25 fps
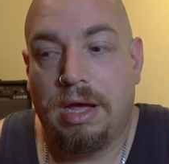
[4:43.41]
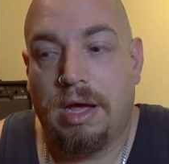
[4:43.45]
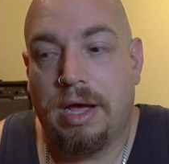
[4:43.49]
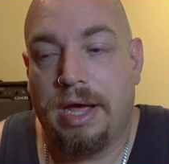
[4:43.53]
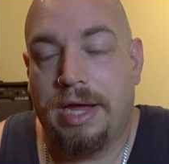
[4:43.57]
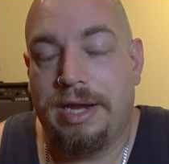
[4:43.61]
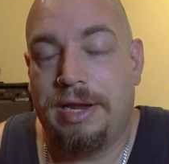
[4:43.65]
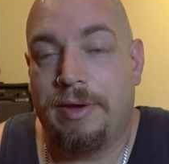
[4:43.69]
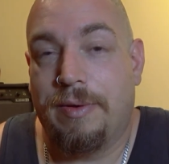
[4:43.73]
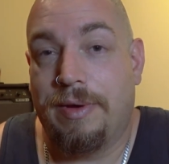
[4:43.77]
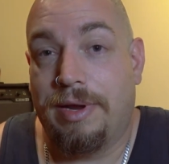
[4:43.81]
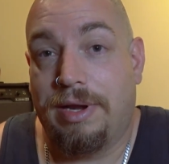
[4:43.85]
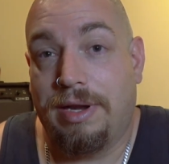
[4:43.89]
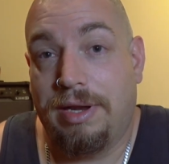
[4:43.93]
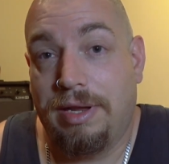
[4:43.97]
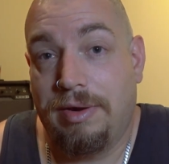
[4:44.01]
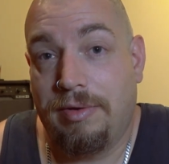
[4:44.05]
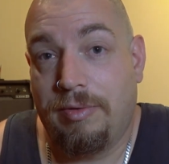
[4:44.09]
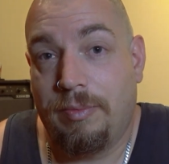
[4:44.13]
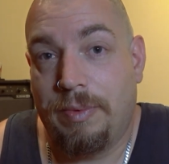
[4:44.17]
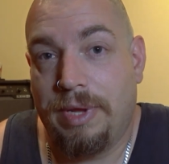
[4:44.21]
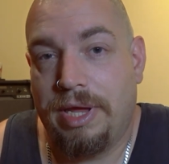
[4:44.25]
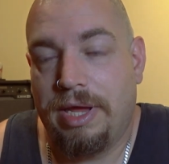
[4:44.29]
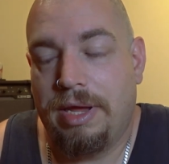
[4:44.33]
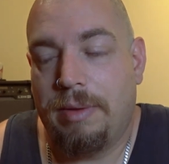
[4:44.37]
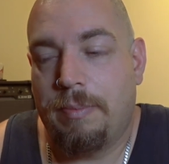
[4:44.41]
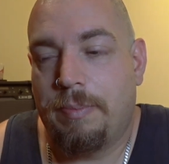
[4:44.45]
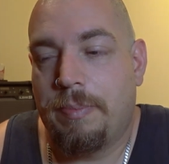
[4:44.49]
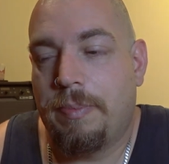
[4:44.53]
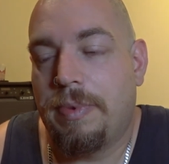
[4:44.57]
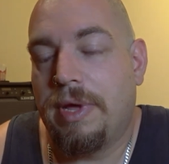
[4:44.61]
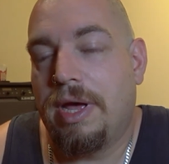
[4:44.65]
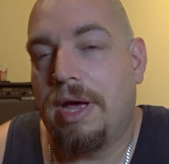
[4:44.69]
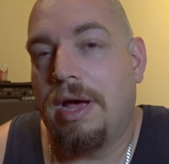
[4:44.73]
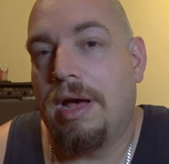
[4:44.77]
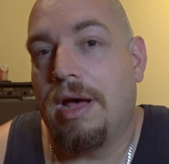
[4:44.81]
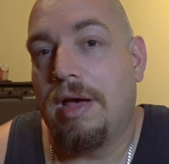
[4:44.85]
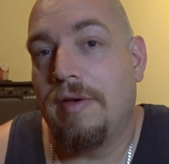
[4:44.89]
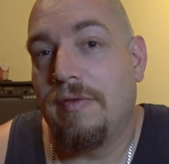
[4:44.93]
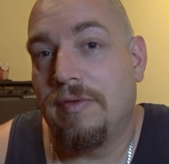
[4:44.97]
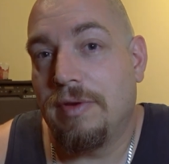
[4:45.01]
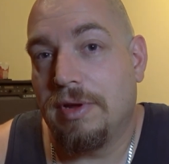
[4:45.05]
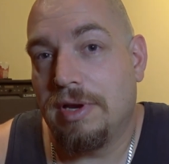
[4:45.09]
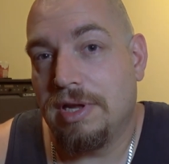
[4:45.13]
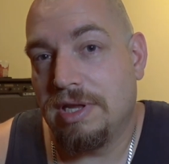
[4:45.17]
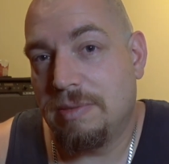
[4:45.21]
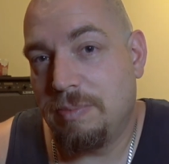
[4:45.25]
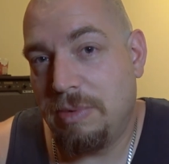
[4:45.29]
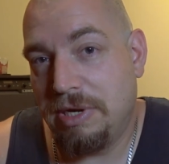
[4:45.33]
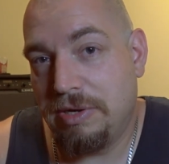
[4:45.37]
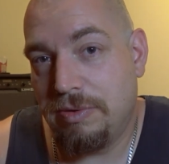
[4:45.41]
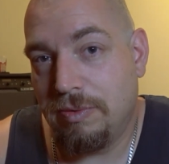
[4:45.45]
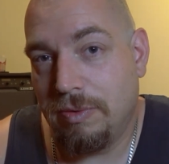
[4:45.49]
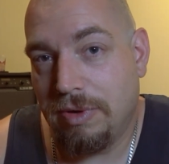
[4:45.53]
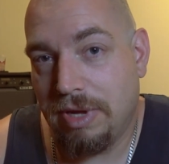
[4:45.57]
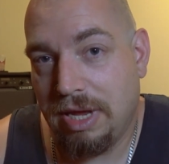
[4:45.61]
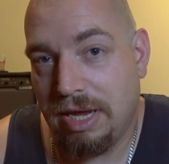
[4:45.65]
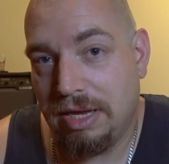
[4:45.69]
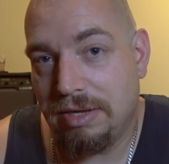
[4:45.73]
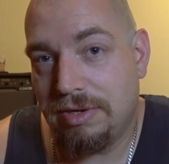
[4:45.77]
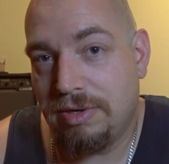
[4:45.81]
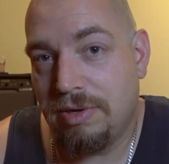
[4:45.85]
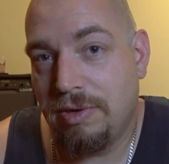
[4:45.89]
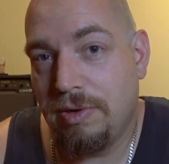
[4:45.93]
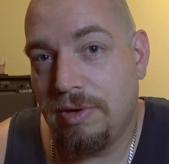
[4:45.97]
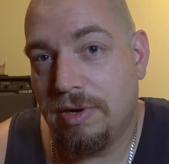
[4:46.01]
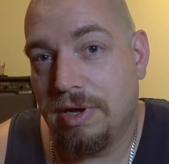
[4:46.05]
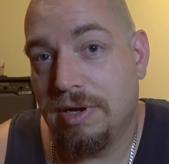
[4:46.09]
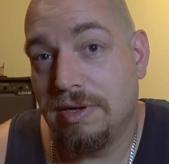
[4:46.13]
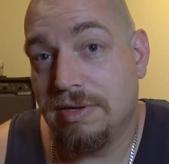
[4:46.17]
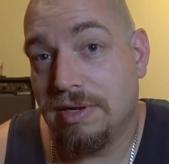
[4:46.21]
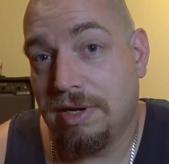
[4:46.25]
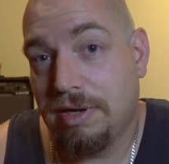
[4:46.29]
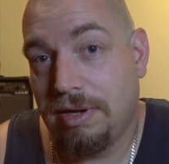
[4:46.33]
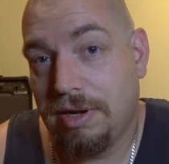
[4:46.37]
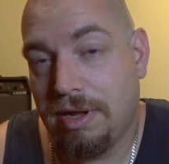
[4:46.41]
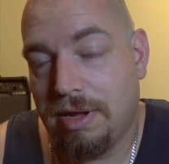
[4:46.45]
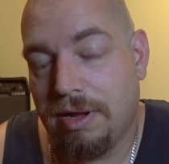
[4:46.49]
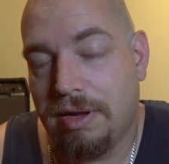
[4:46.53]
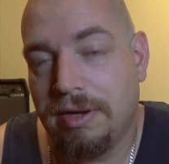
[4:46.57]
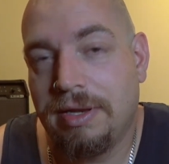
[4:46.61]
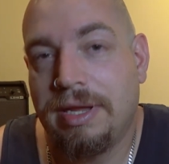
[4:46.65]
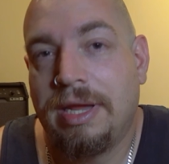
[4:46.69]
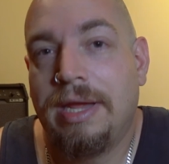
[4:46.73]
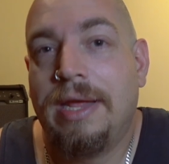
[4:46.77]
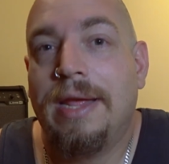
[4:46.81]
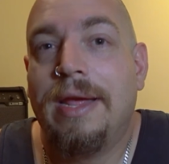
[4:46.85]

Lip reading: I know a little bit, but I've got a special guest who knows a lot.